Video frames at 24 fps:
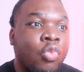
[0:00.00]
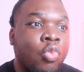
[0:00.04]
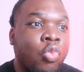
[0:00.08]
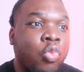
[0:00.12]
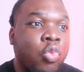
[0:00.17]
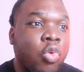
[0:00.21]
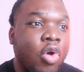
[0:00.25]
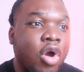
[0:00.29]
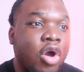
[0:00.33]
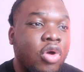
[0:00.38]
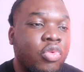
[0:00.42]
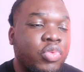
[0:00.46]

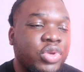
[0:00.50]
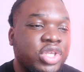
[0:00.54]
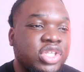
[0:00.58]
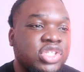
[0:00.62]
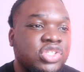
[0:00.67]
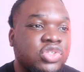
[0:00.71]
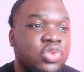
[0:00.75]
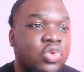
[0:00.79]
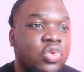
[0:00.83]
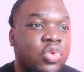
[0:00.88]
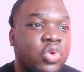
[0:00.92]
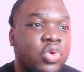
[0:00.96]
what we
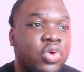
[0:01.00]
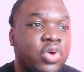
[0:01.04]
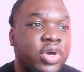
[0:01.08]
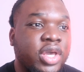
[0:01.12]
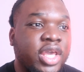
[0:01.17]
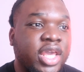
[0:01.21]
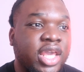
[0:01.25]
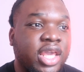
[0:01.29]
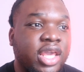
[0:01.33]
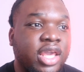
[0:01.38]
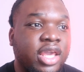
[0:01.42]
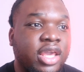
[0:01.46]
saw
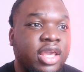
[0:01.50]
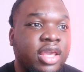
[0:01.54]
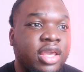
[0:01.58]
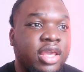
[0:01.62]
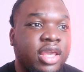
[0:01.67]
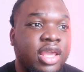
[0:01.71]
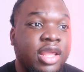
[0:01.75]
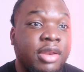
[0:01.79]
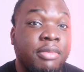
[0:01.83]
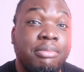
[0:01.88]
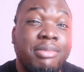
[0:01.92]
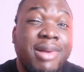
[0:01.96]
here,
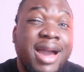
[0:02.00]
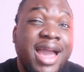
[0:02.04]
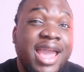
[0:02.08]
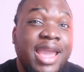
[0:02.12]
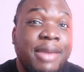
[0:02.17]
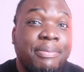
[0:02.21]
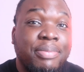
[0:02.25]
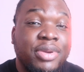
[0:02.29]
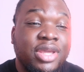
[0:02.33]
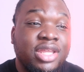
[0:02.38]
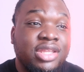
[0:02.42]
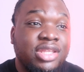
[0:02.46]
in my
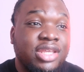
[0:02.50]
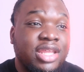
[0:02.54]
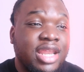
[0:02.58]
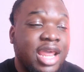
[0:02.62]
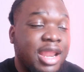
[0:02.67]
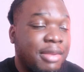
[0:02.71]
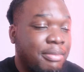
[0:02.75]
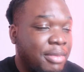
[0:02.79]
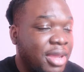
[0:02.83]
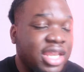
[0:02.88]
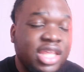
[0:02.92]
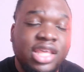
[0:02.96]
opinion
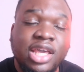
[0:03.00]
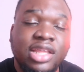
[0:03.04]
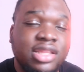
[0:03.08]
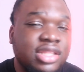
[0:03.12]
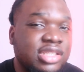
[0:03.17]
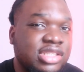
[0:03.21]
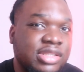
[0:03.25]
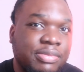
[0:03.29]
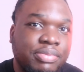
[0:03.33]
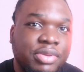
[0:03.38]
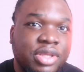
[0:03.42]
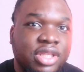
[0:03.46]
and many
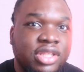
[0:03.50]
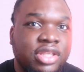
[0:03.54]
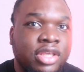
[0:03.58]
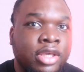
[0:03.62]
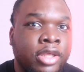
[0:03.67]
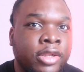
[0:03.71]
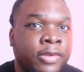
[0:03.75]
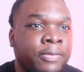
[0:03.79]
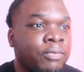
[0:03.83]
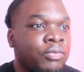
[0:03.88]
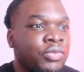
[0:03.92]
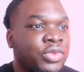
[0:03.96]
others'
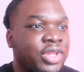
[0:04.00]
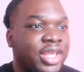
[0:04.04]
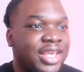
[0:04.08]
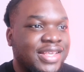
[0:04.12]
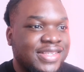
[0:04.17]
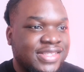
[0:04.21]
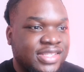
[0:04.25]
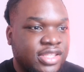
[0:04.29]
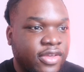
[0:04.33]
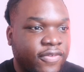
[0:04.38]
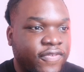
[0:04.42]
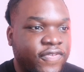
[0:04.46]
opinion,
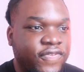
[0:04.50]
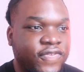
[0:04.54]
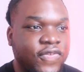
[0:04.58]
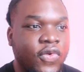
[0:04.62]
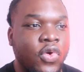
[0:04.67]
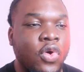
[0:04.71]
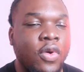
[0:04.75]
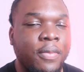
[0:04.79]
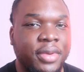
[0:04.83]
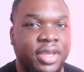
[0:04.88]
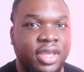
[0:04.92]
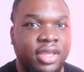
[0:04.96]
is the
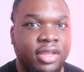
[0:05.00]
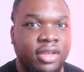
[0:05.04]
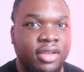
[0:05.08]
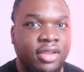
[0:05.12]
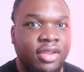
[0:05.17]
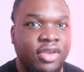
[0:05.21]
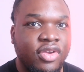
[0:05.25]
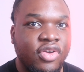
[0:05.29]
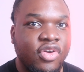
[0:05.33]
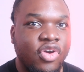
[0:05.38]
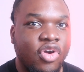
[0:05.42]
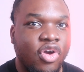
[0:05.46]

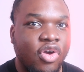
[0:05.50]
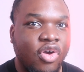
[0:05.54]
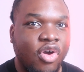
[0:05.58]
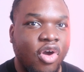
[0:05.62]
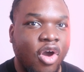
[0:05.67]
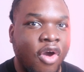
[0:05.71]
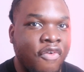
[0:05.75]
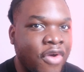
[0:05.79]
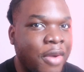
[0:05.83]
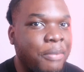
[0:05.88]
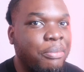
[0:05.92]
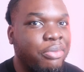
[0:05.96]
forming
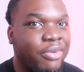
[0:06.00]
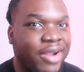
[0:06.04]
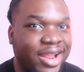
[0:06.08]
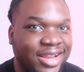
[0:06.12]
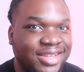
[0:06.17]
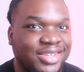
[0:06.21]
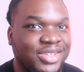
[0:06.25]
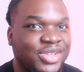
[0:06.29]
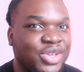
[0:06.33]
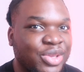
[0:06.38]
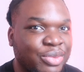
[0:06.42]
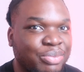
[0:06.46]
of a
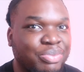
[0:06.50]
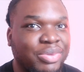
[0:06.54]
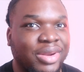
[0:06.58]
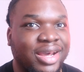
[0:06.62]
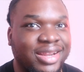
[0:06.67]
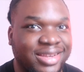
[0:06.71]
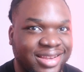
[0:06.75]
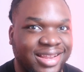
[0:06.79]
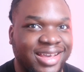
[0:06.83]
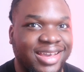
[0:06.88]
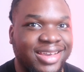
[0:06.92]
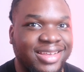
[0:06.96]
brand new
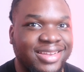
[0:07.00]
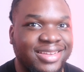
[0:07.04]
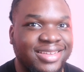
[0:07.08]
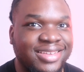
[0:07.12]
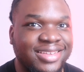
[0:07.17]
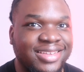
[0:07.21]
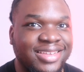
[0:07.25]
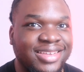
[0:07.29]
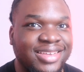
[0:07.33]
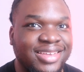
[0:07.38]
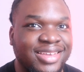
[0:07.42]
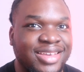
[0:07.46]
Bloodline.
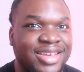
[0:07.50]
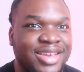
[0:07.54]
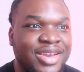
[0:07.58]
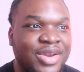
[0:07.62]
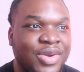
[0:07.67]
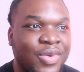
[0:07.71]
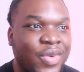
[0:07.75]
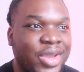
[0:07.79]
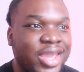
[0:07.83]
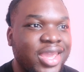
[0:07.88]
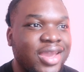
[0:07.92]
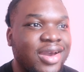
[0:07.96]

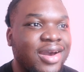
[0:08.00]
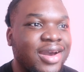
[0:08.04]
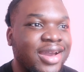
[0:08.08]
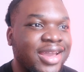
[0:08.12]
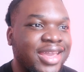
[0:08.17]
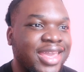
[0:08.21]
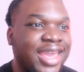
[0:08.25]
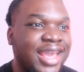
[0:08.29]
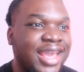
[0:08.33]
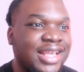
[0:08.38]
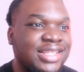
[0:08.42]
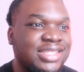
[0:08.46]
We are
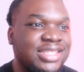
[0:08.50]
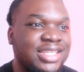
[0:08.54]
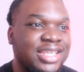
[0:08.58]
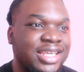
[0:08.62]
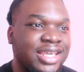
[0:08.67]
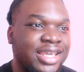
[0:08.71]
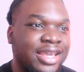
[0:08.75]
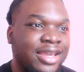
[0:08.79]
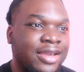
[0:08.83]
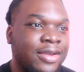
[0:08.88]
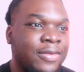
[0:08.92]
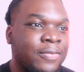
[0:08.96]

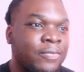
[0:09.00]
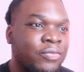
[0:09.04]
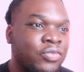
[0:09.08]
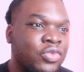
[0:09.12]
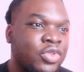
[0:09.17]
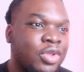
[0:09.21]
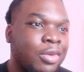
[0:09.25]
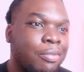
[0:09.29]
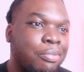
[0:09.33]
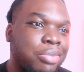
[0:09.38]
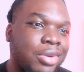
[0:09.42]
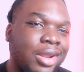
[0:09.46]
getting
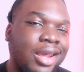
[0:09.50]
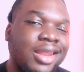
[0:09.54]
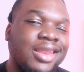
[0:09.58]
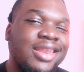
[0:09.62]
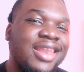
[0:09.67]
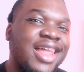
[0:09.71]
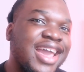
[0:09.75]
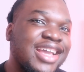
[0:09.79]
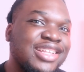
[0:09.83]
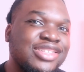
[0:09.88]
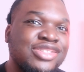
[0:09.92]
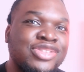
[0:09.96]

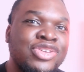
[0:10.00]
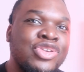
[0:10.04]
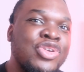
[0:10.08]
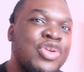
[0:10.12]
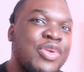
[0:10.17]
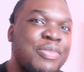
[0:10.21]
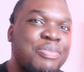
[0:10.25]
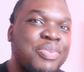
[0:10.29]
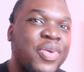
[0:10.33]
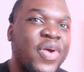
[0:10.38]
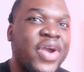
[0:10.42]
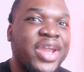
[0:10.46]
Bloodline
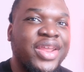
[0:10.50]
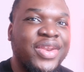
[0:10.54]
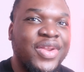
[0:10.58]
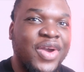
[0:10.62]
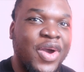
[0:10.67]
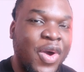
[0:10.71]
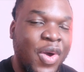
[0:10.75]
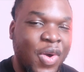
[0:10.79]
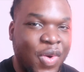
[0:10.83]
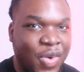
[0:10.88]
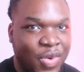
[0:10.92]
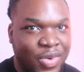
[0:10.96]

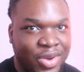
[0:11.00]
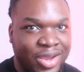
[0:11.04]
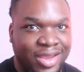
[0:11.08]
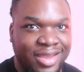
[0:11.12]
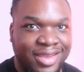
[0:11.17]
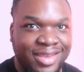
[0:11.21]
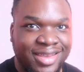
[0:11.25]
2.0.